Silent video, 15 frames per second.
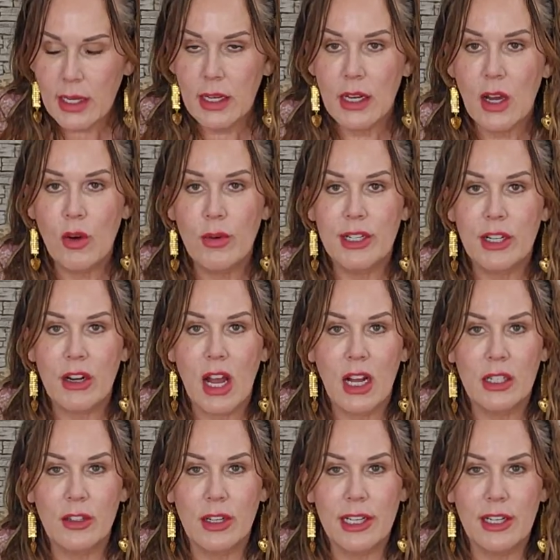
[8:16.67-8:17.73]
You know, when you're
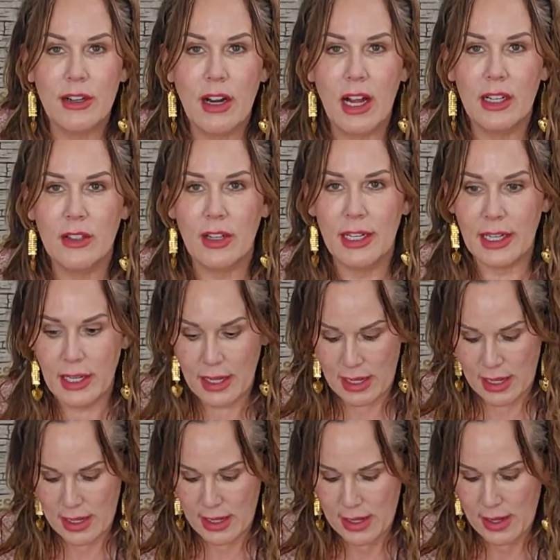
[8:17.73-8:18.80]
hungry, you're hungry.
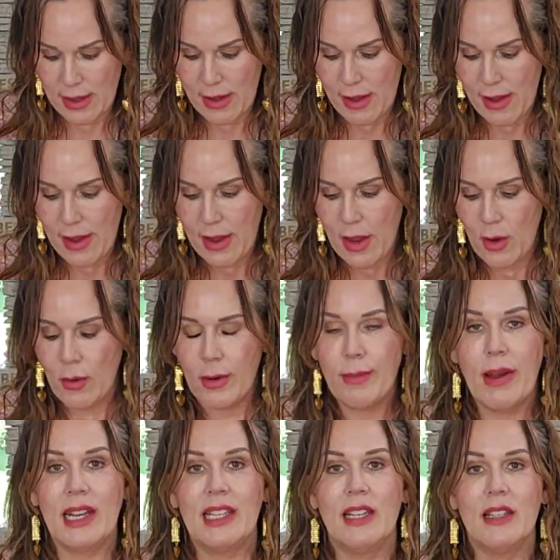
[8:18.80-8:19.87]
When
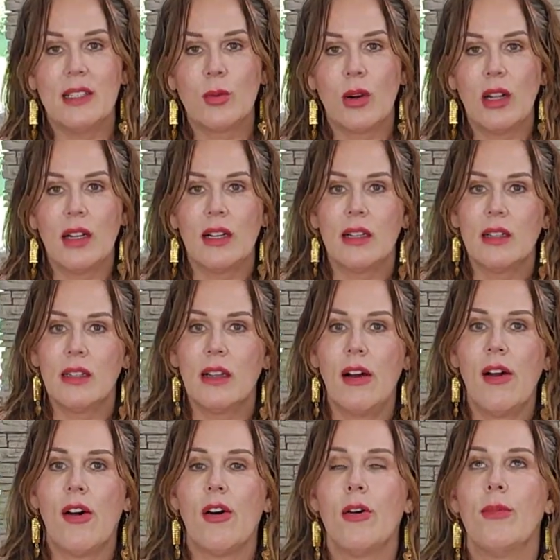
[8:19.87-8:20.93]
my kids were little,
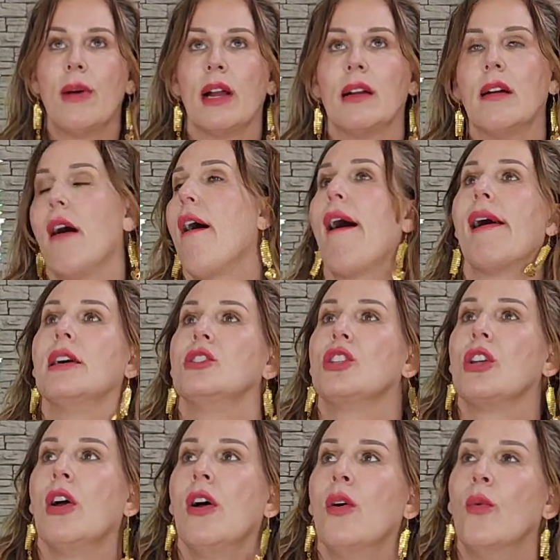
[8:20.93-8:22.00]
oh my
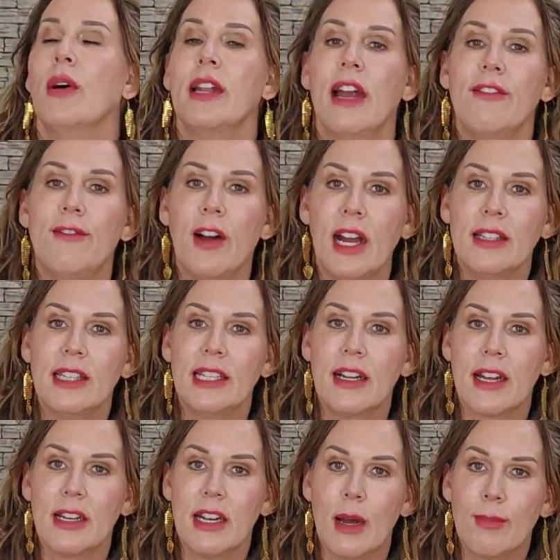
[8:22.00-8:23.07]
gosh. When I finally
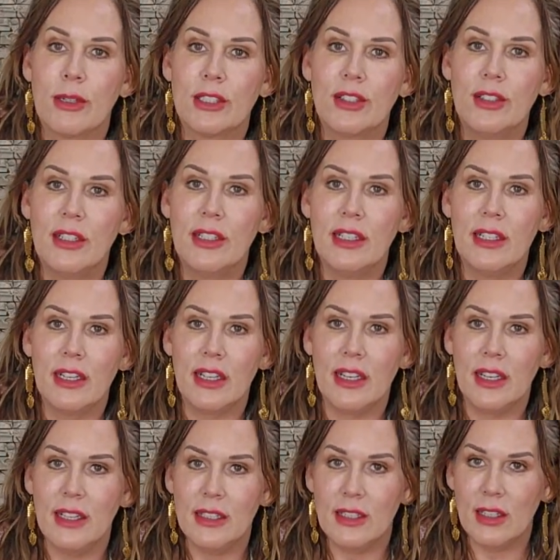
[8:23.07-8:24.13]
got an opportunity to
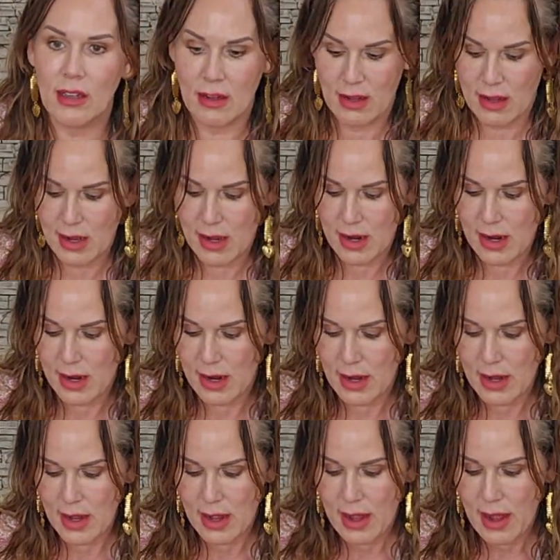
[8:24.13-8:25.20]
eat,
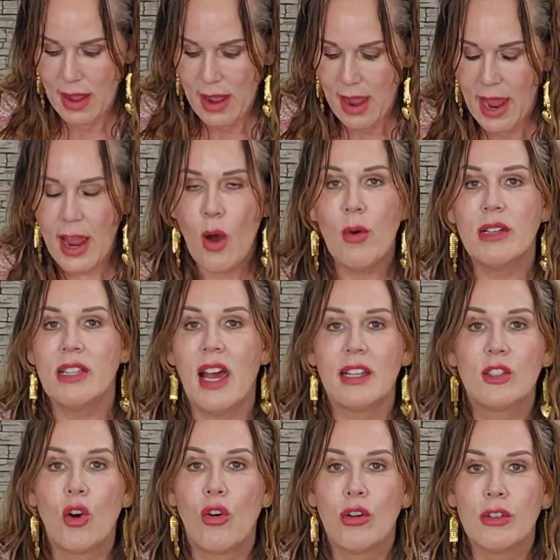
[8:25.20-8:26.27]
I always
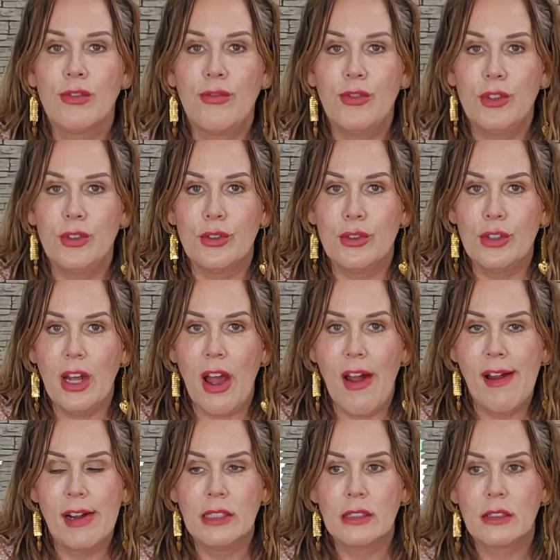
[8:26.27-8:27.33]
had cold food
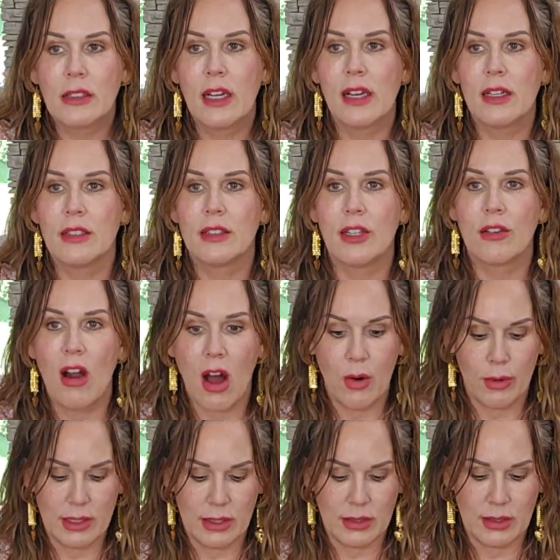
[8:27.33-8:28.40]
because they're
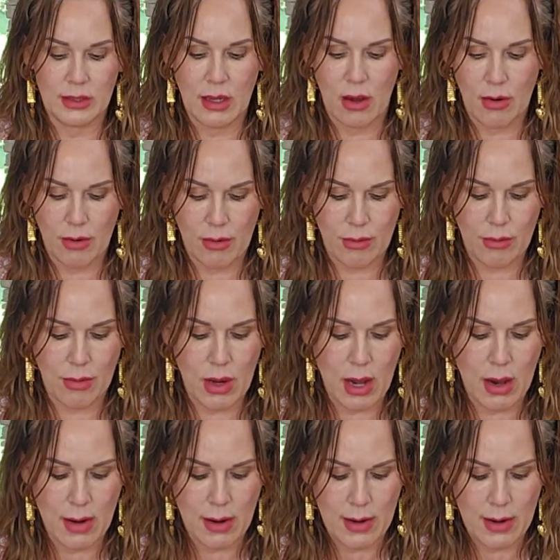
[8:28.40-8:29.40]
always so